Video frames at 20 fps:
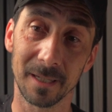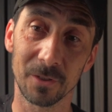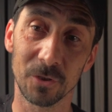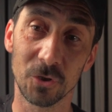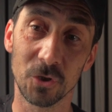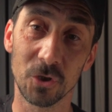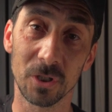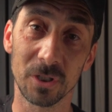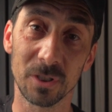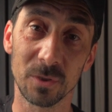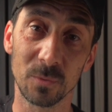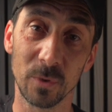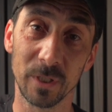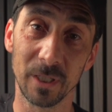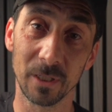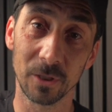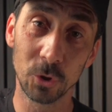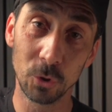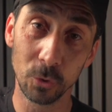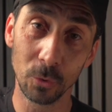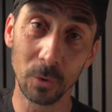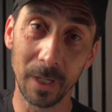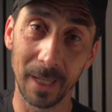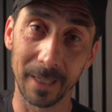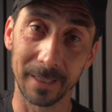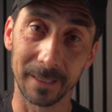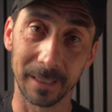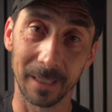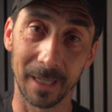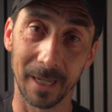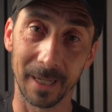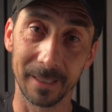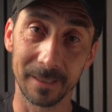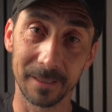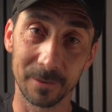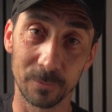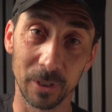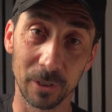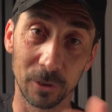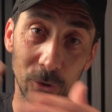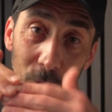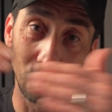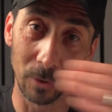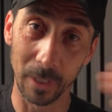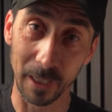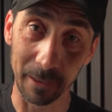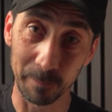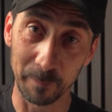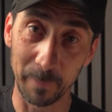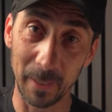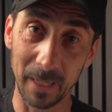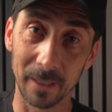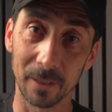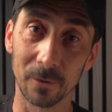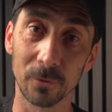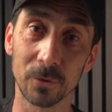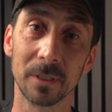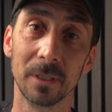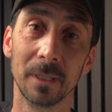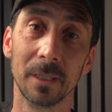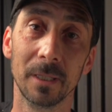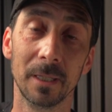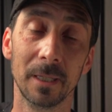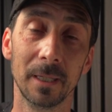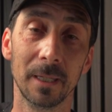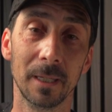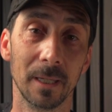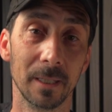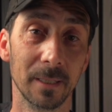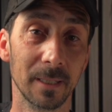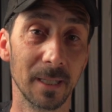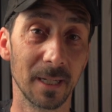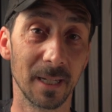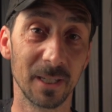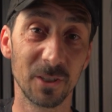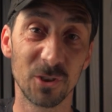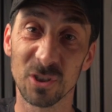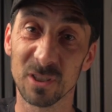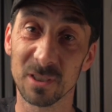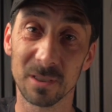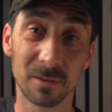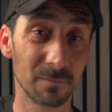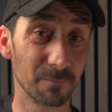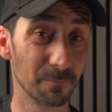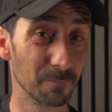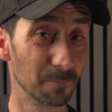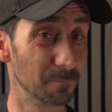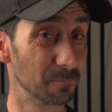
just with the two LED lights, with the two LED panels, and then I just